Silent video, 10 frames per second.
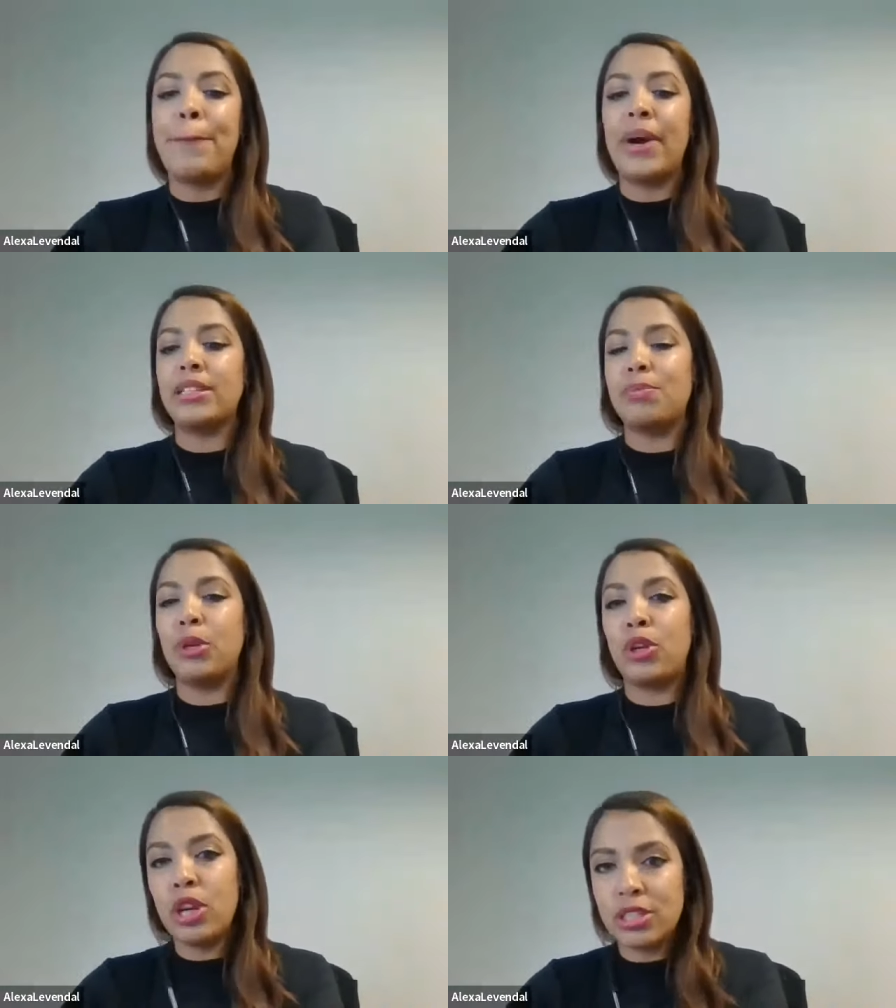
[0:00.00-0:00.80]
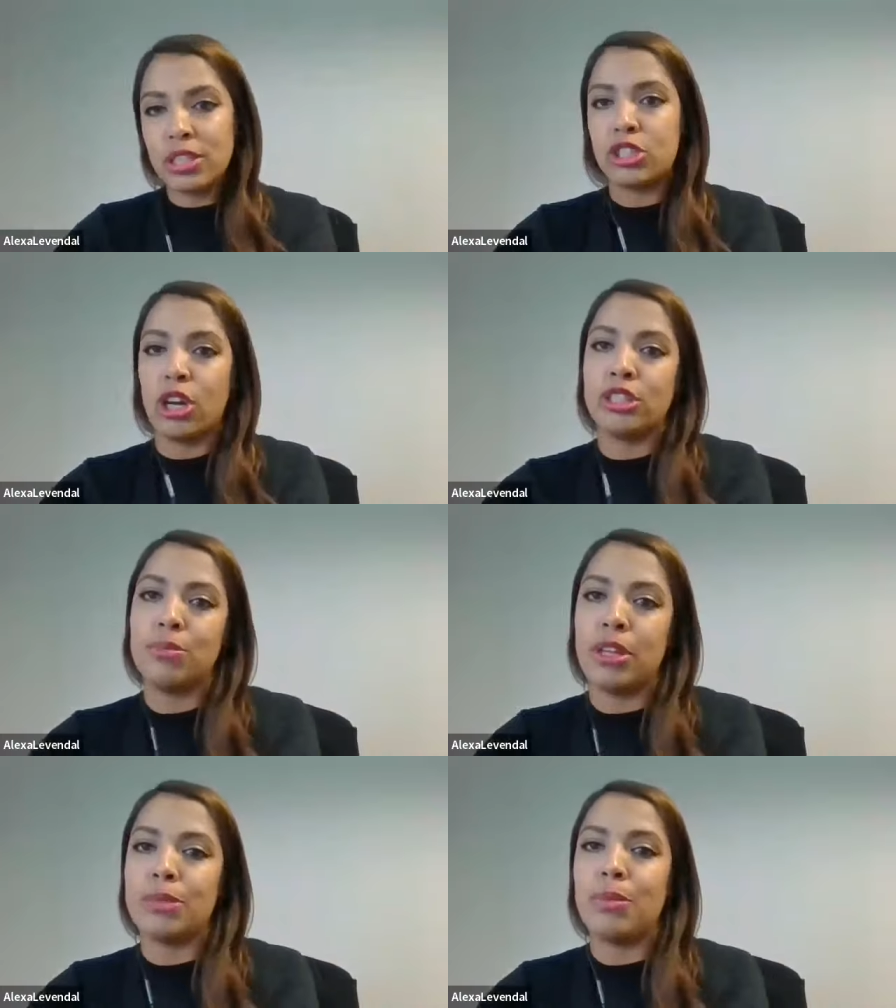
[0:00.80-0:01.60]
But because it's gone to
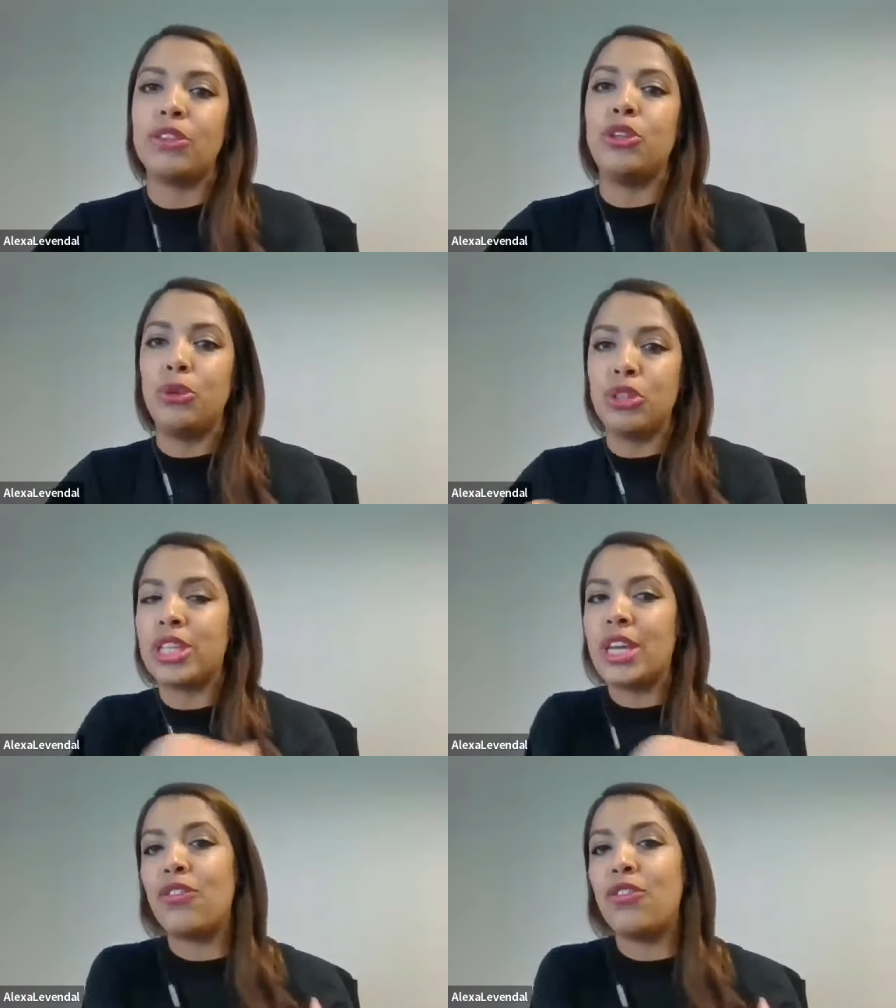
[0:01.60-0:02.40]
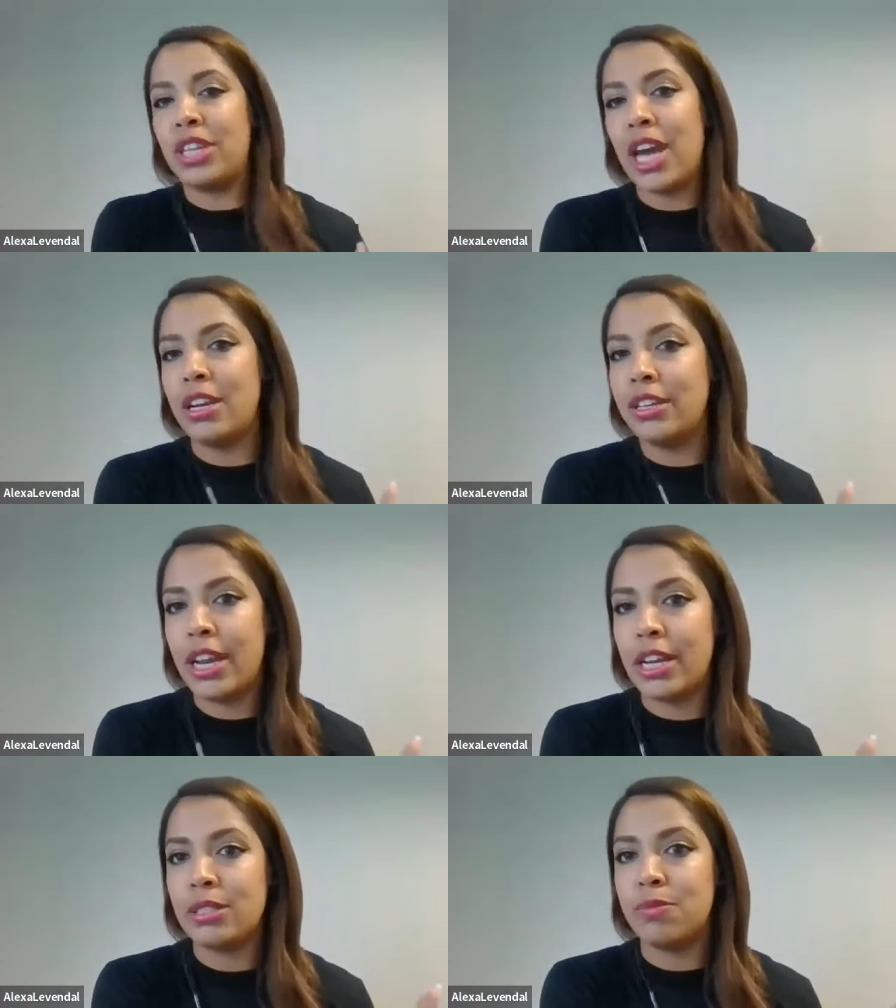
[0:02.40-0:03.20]
month to month, you just give thirty calendar
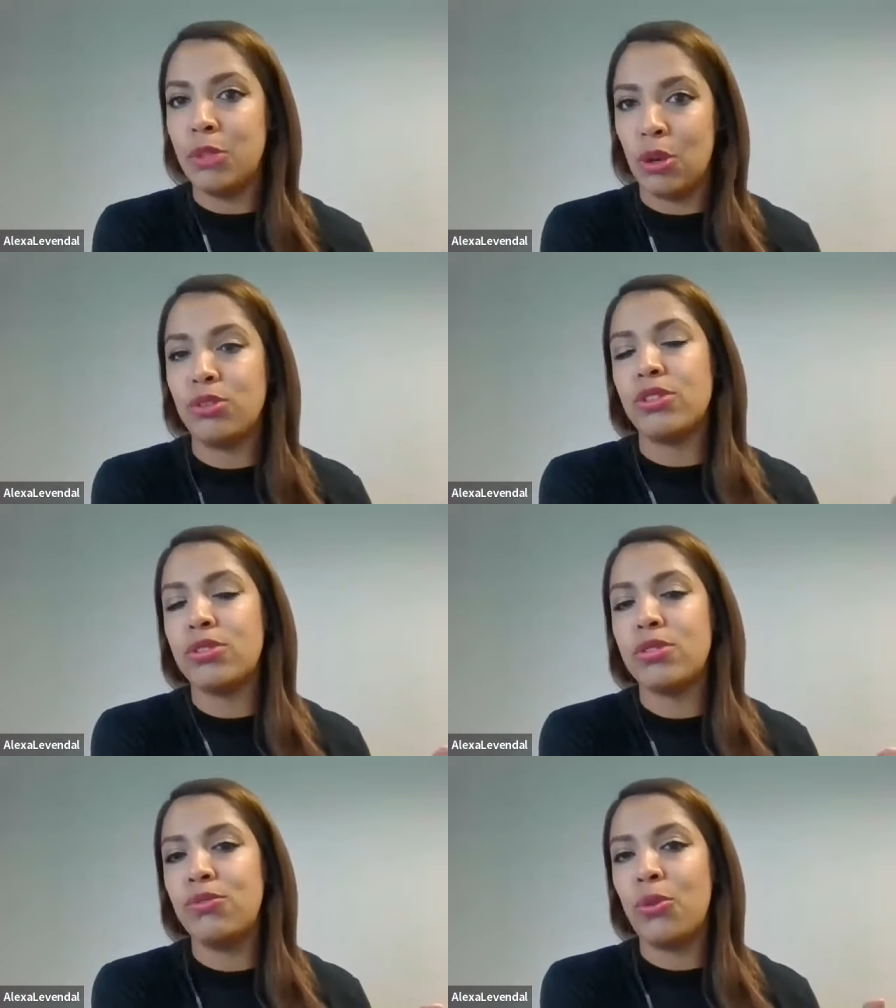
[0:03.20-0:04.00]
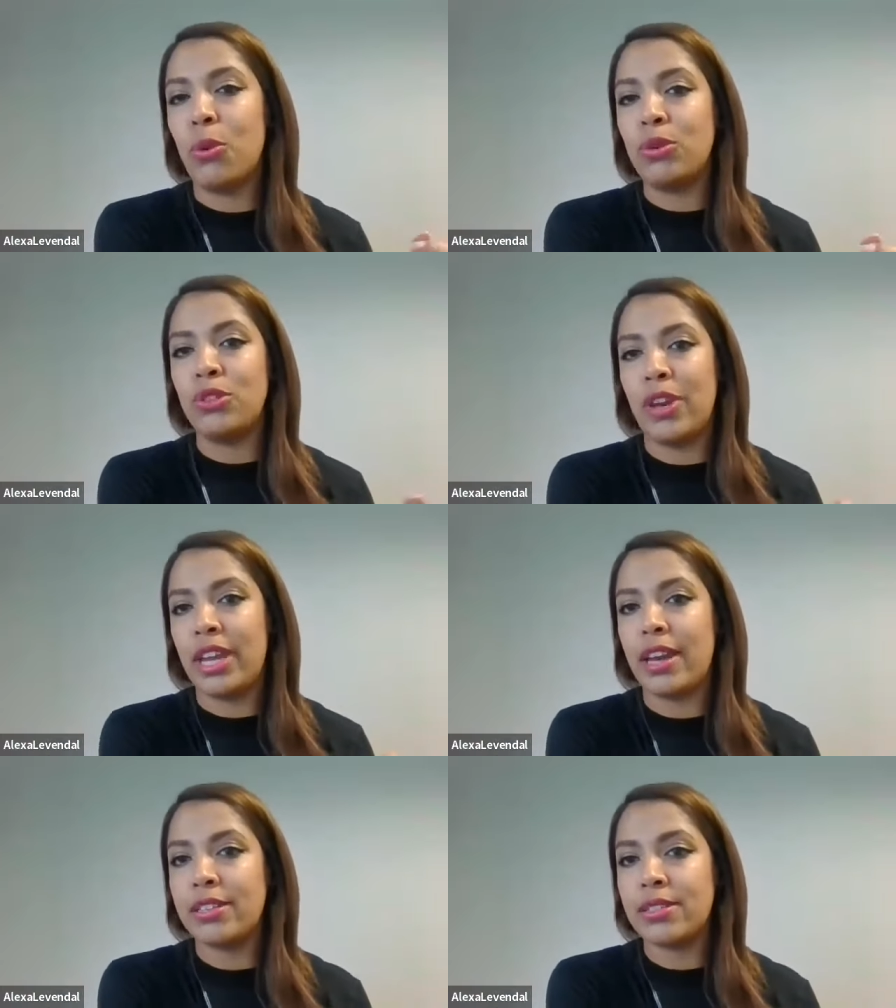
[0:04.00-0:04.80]
days notice for to
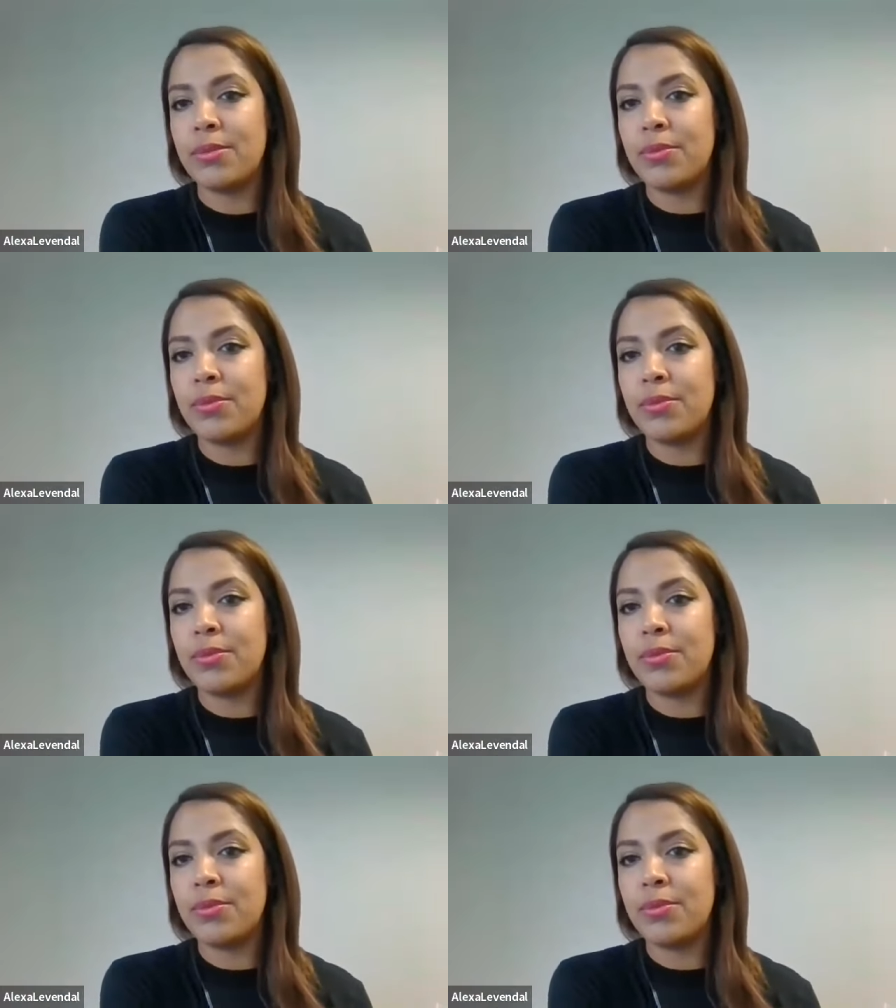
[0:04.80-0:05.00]
vacate.